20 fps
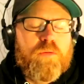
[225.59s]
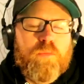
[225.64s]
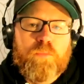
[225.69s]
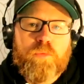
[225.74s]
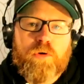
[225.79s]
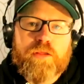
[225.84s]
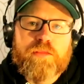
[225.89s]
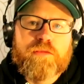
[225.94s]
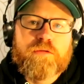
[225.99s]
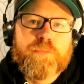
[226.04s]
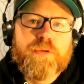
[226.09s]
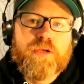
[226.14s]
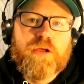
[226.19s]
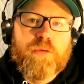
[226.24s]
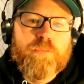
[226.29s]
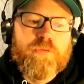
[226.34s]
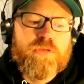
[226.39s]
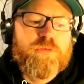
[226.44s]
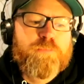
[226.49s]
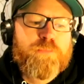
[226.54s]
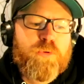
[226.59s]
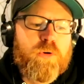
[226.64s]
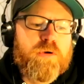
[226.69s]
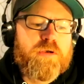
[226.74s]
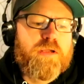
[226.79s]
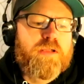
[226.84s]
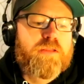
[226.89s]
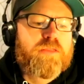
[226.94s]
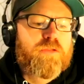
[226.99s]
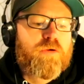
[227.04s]
Were it to become a
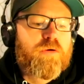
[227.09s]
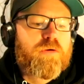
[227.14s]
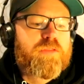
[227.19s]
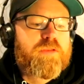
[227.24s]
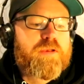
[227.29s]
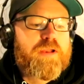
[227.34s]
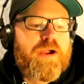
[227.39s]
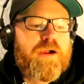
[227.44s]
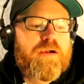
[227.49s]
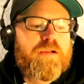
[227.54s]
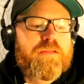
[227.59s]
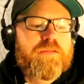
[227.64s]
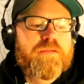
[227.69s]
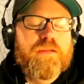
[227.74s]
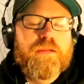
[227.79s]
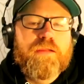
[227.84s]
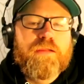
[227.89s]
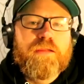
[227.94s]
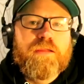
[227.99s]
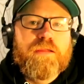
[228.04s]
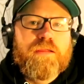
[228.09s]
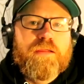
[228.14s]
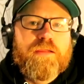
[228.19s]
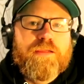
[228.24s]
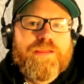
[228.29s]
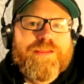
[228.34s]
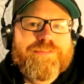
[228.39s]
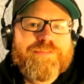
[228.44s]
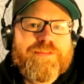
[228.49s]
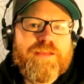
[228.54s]
sport in Northern Ireland,
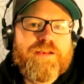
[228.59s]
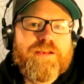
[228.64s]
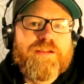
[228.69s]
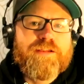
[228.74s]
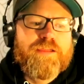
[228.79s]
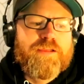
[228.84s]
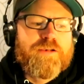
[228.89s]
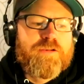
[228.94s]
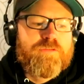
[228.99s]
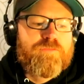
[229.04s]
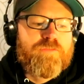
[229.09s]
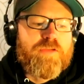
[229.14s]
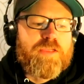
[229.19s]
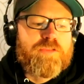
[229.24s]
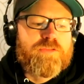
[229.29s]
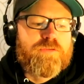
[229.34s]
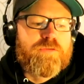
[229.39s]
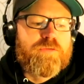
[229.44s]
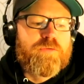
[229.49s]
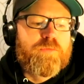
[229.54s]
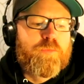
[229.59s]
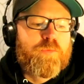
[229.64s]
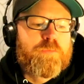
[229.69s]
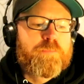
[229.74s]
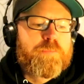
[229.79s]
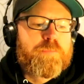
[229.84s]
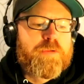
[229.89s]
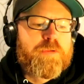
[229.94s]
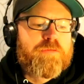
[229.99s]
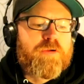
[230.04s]
a dedicated venue would
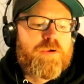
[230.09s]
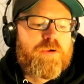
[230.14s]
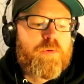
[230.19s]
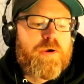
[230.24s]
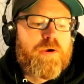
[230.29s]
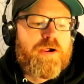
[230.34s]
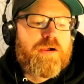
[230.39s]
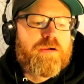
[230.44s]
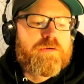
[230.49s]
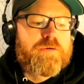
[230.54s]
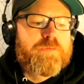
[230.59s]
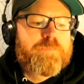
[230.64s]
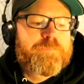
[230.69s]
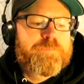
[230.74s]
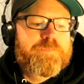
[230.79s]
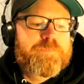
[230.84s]
be required.